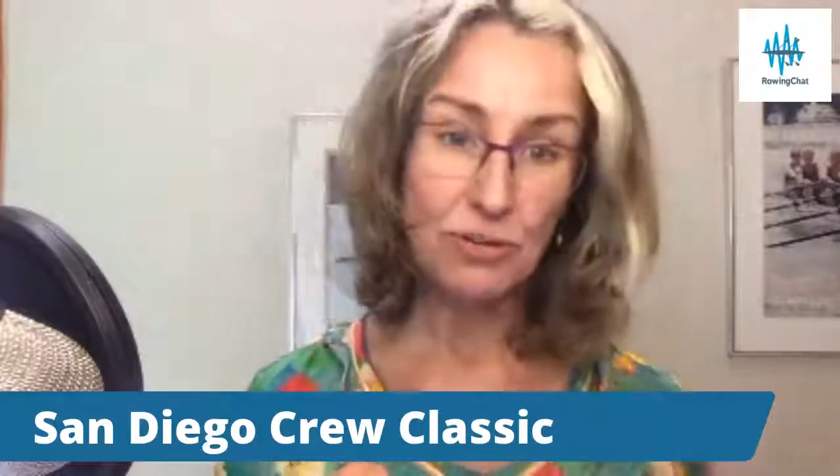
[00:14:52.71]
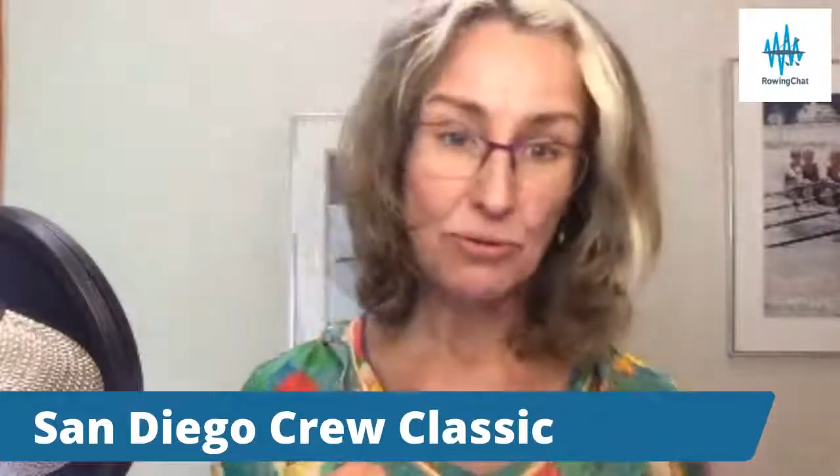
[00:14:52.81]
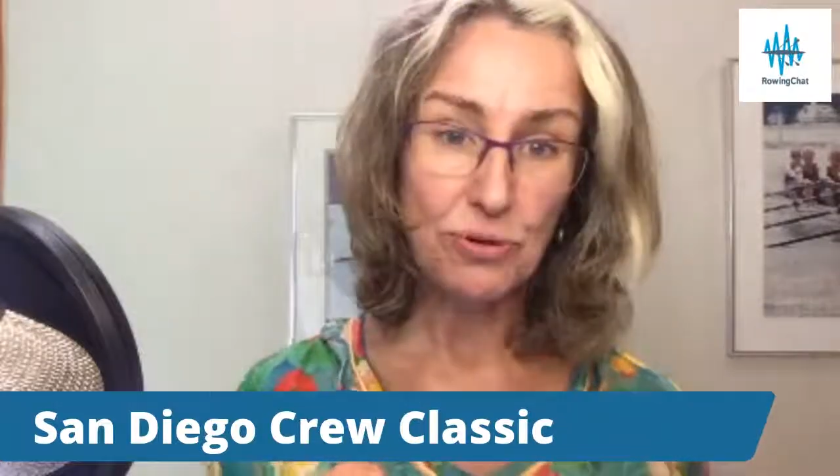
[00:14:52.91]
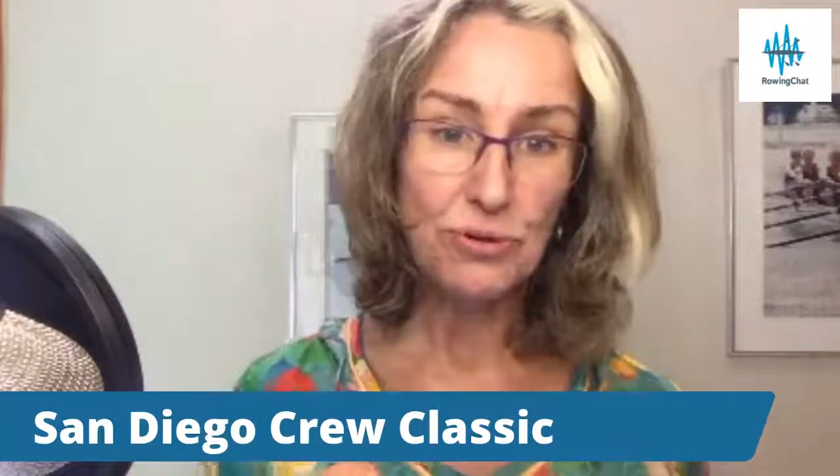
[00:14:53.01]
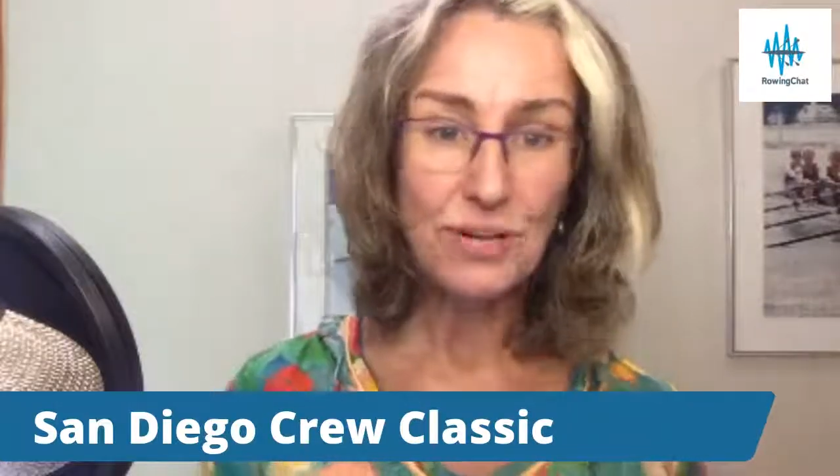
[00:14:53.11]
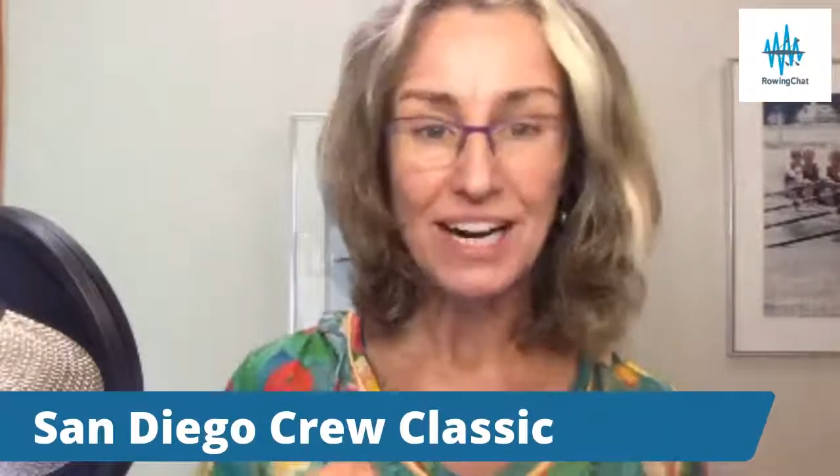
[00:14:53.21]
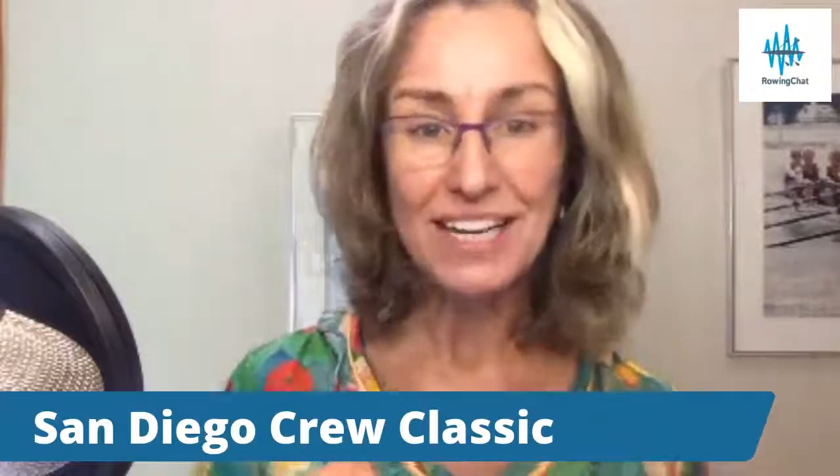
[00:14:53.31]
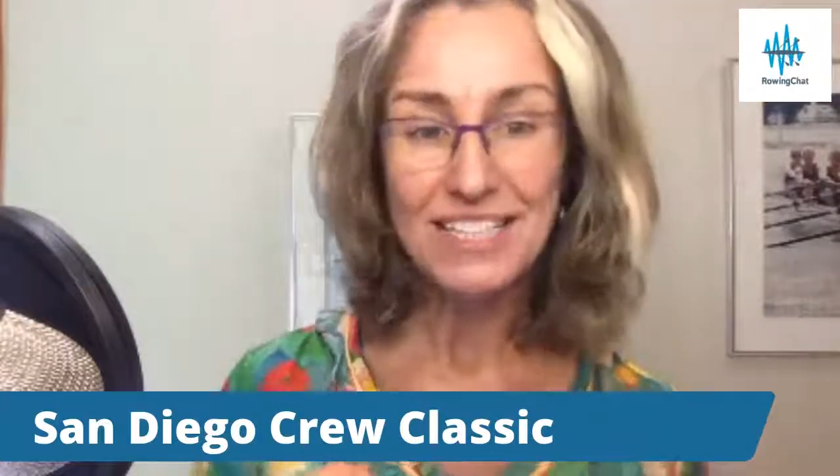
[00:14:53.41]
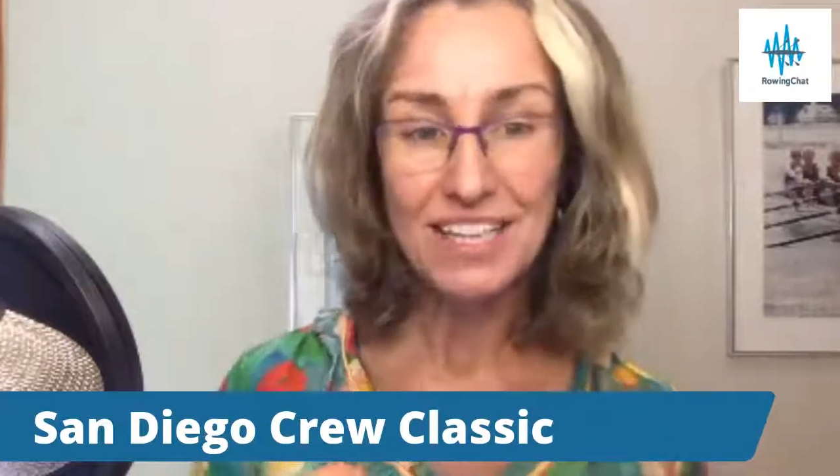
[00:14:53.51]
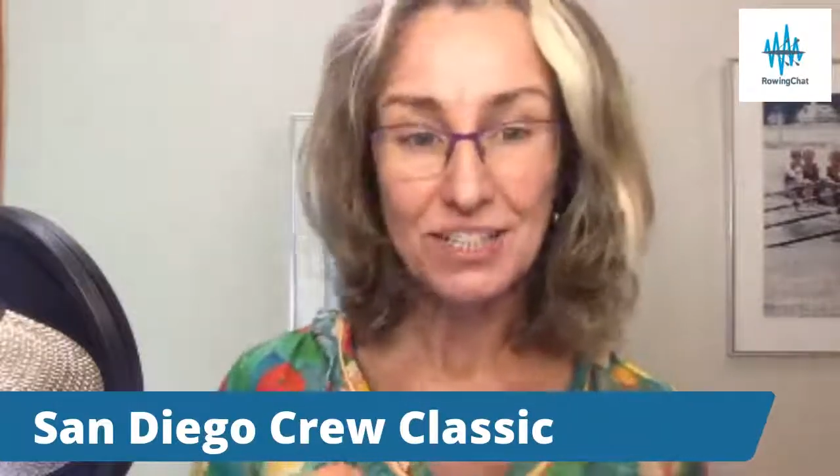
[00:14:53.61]

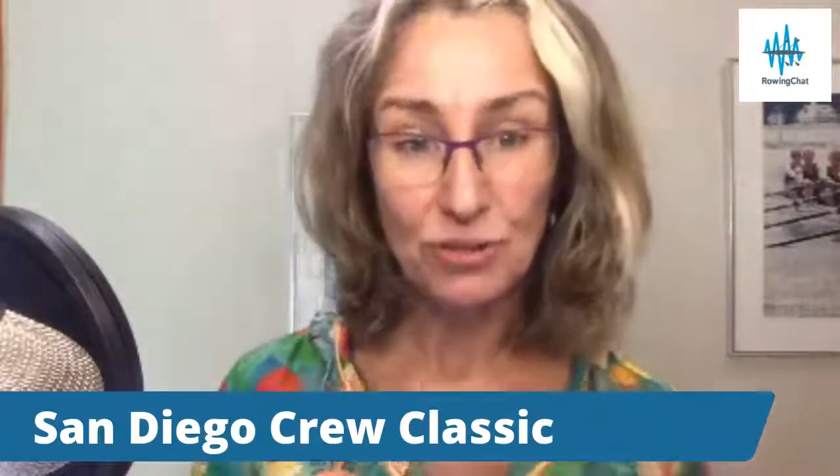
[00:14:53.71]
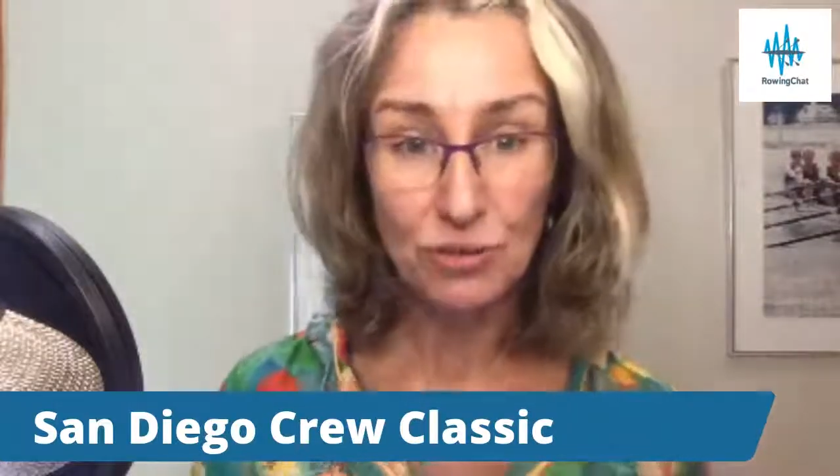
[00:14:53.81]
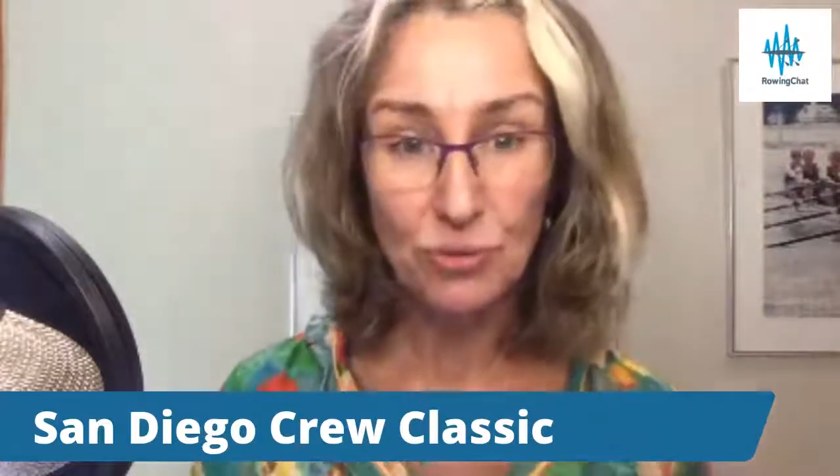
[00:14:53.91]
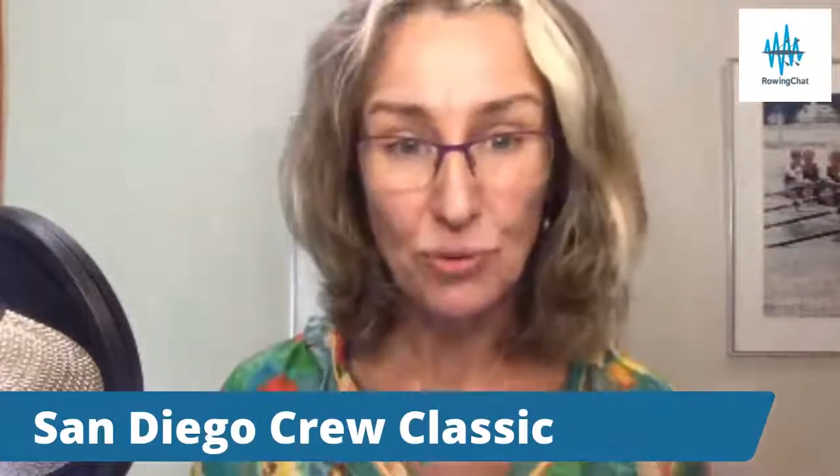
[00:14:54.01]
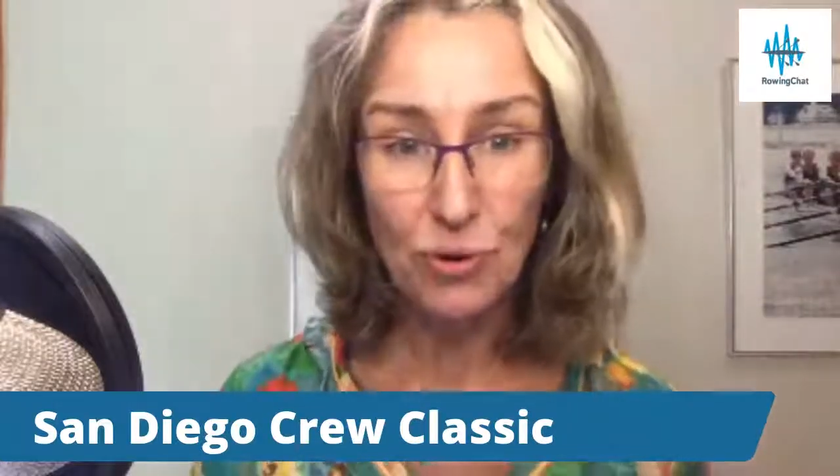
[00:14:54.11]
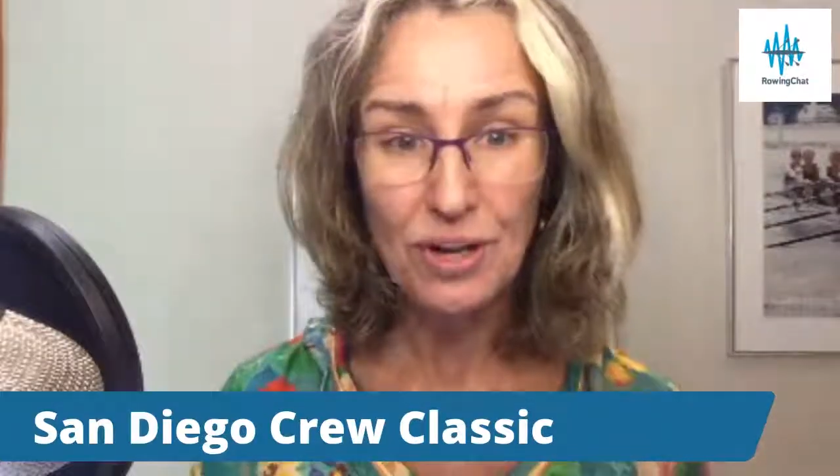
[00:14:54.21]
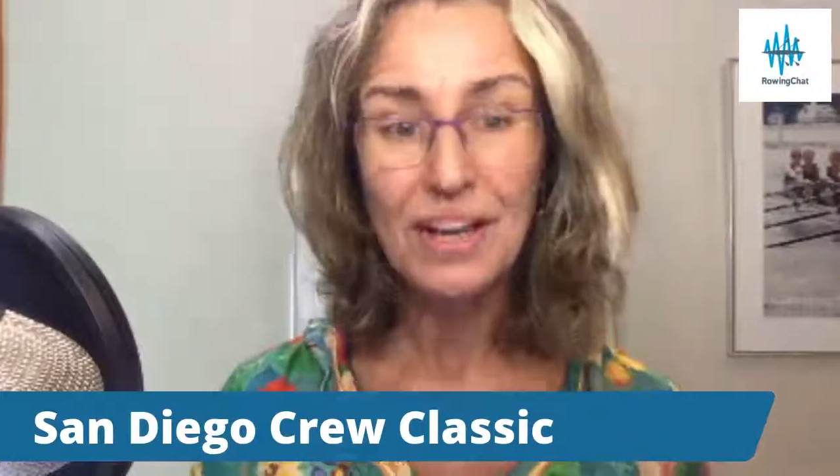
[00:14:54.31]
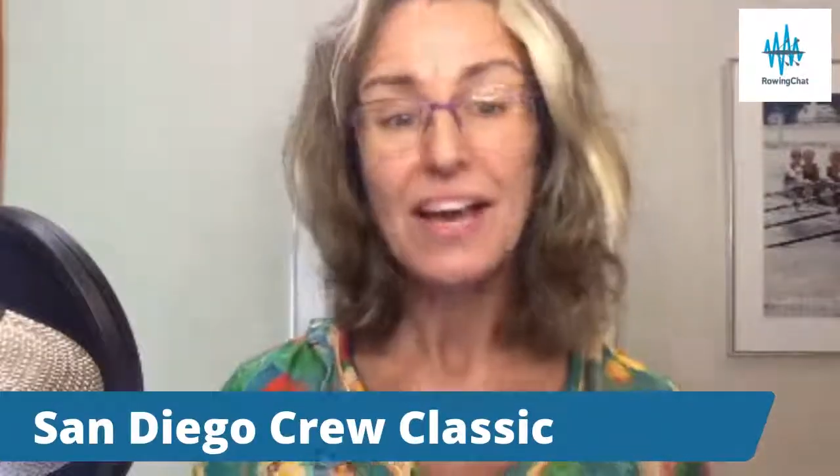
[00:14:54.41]
crewclassic.org